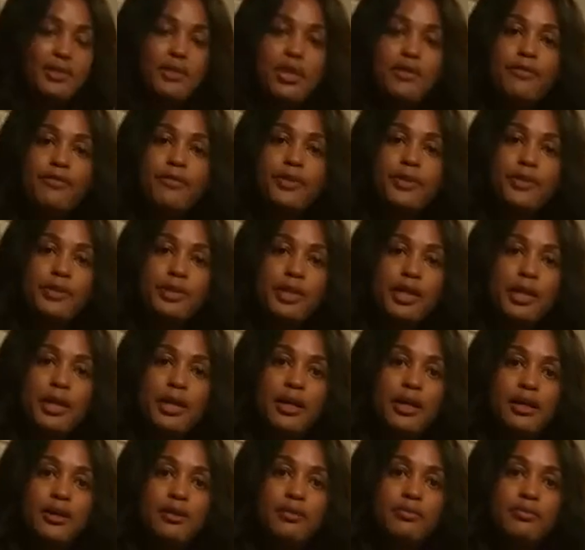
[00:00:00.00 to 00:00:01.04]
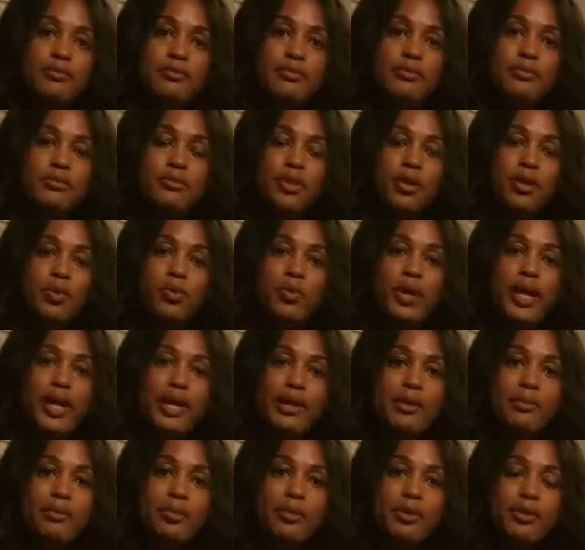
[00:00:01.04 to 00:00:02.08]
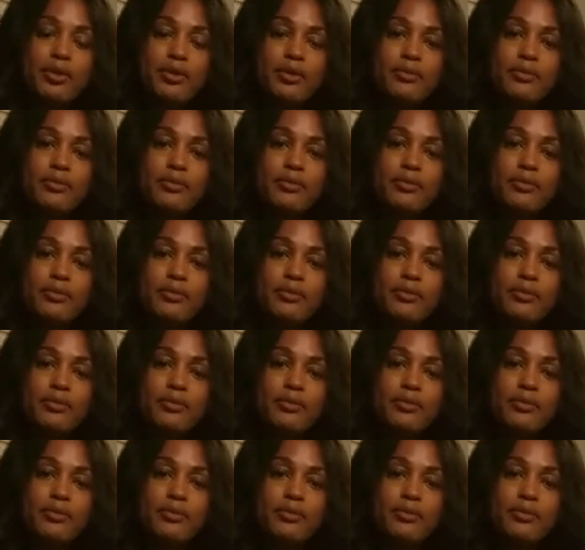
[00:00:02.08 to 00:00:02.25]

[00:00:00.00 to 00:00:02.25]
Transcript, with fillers: suffered uh, a rape.